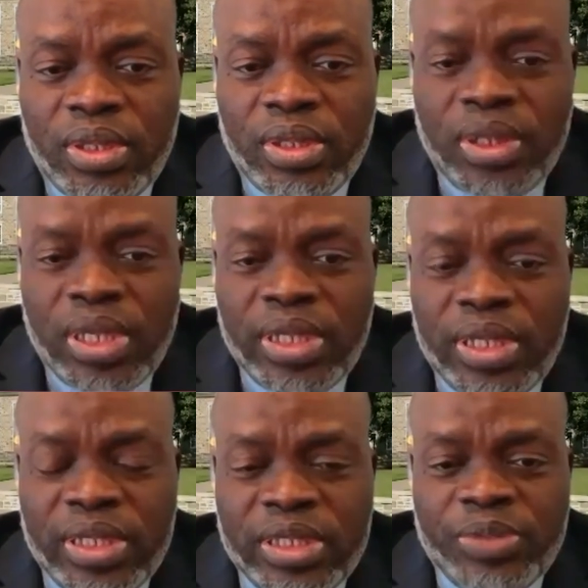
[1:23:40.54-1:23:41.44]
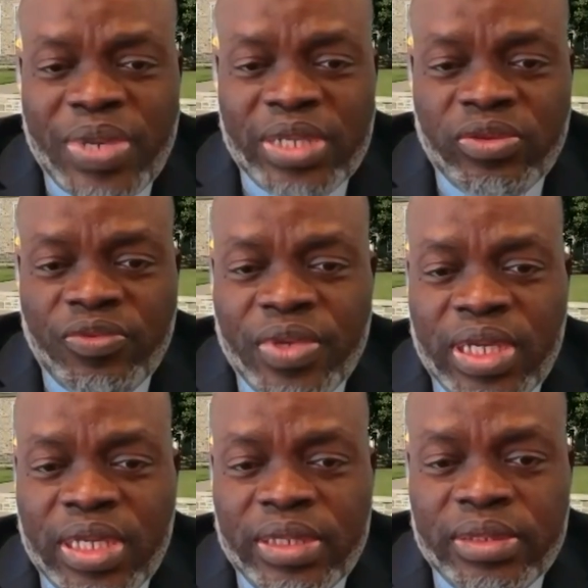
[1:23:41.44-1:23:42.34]
Again, this is part of
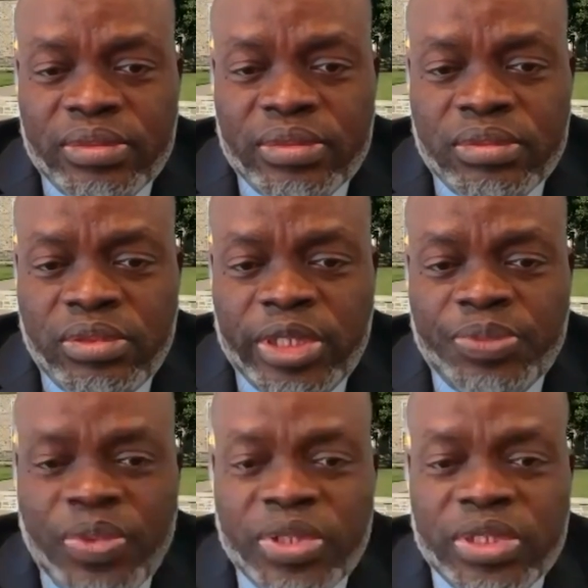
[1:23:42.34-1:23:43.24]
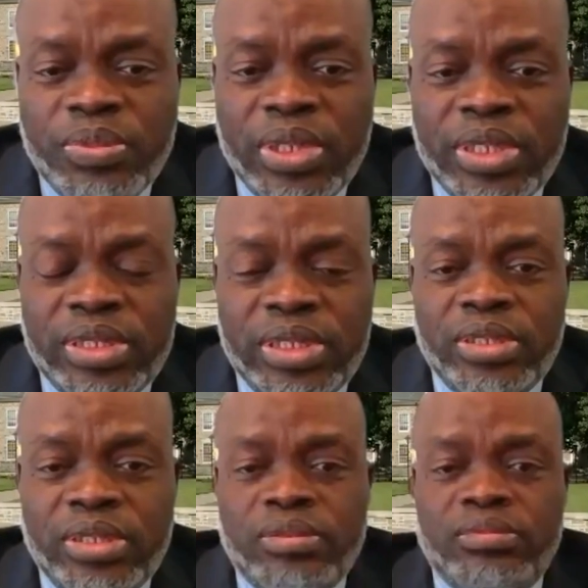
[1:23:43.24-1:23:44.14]
our
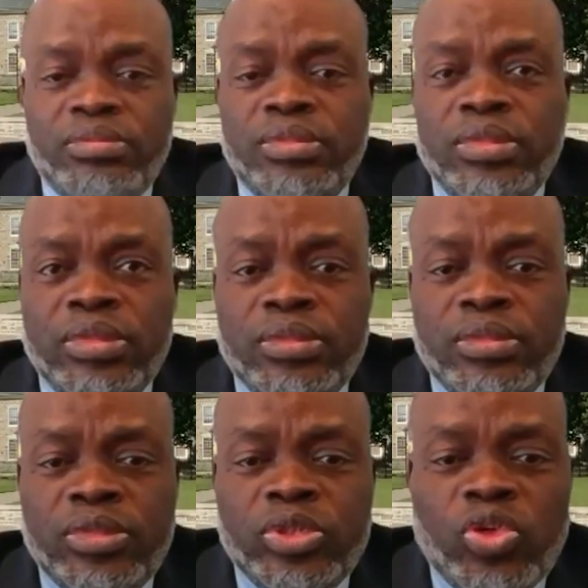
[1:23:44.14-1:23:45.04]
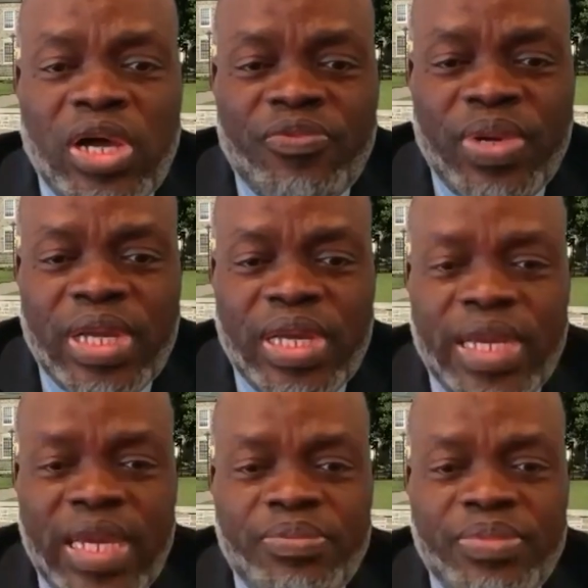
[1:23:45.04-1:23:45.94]
responsibility to have plan
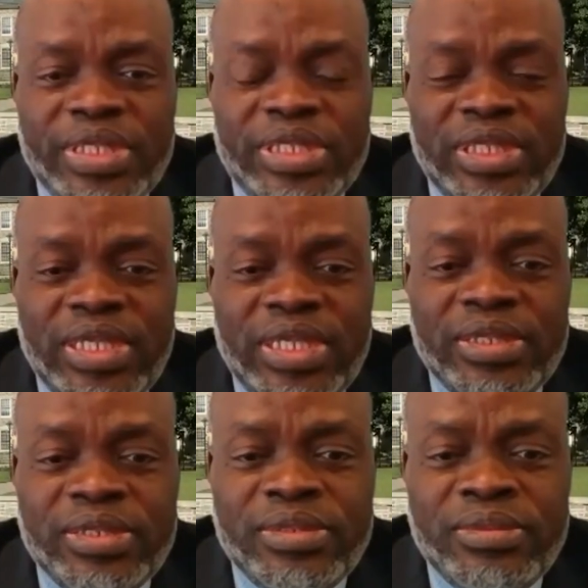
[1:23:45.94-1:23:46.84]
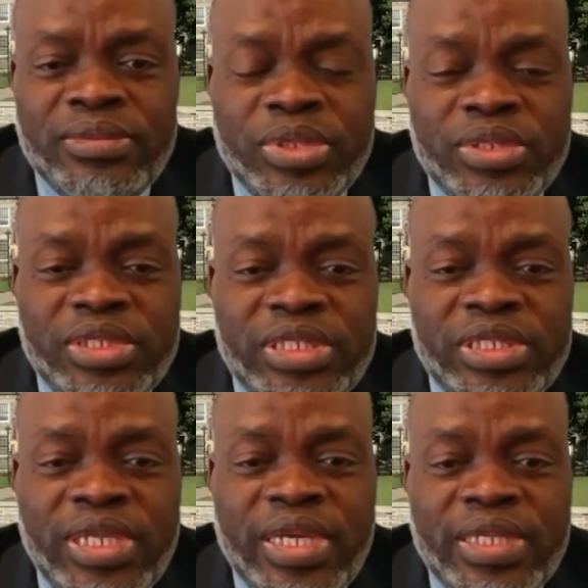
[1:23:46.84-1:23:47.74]
A, B, C, be
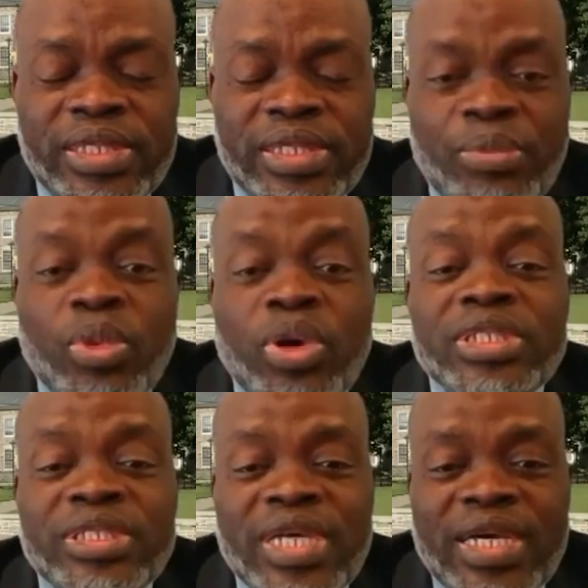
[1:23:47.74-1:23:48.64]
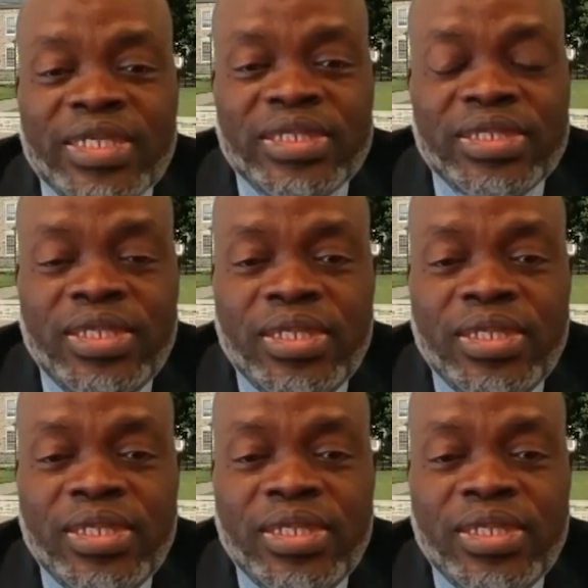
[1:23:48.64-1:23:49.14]
resilient and multitask.